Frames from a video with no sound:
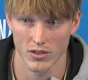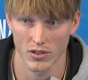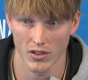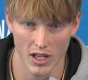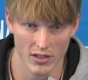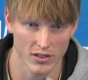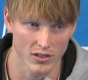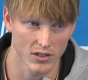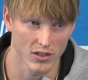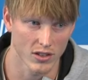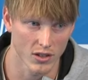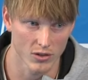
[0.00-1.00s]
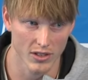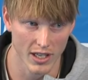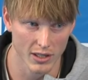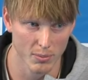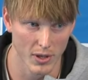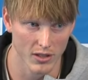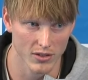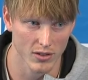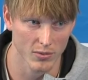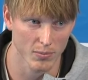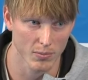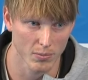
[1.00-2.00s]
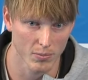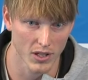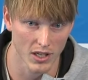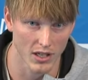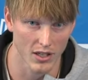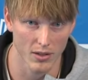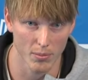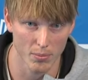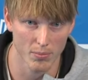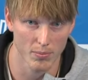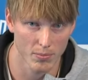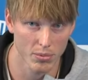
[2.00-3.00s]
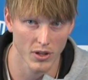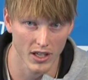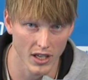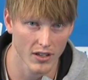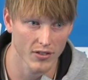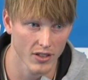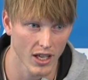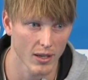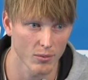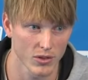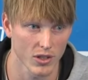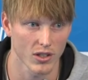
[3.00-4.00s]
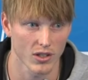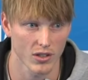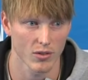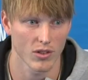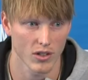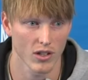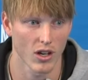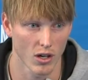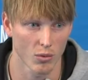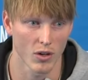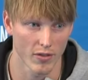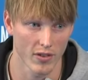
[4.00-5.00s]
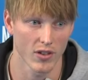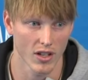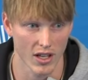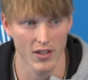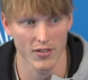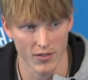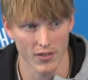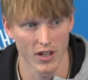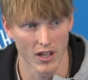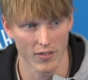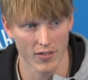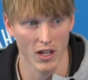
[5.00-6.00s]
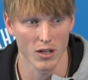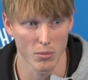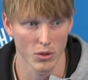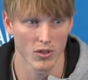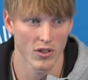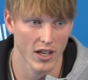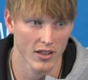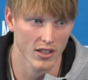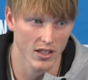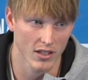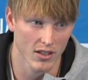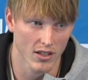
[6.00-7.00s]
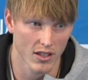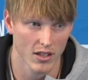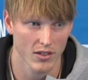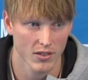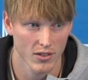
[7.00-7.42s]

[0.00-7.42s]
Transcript: lessons and those aspects of getting into playoff games are are what is uh, valuable at the end of the day.